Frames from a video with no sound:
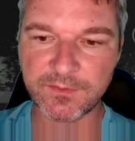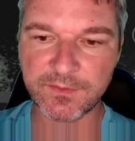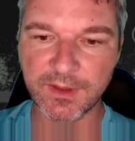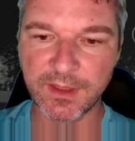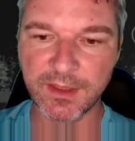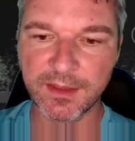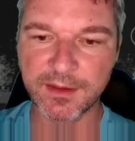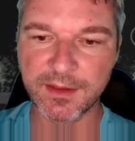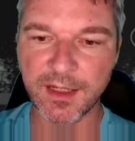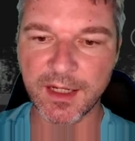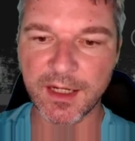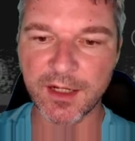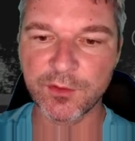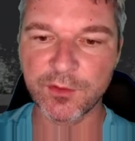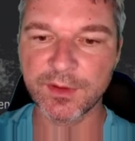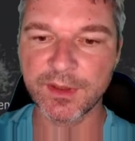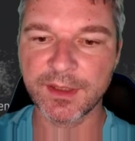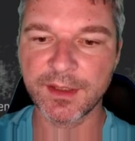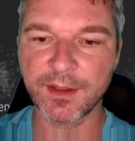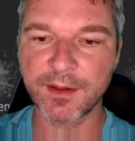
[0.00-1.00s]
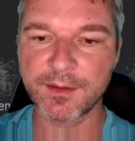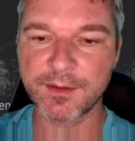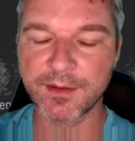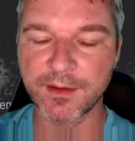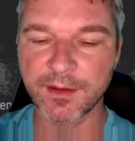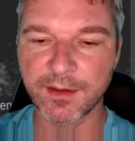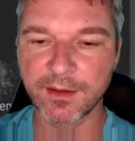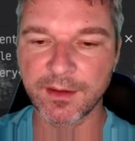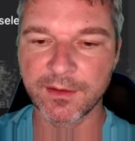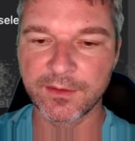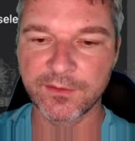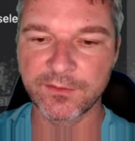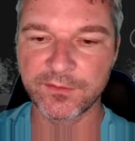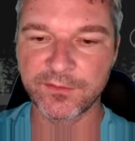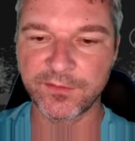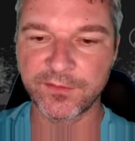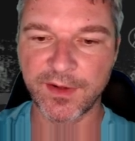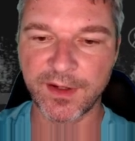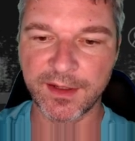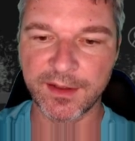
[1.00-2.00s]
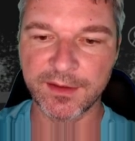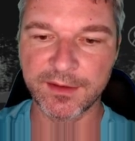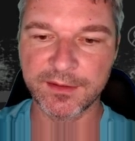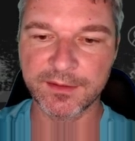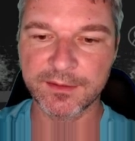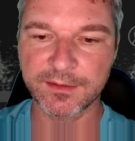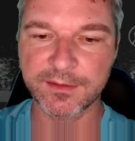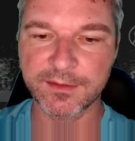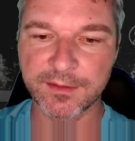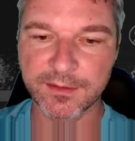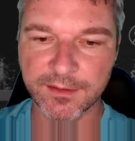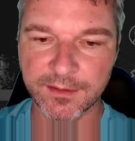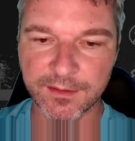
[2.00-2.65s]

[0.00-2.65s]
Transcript: And now let's find,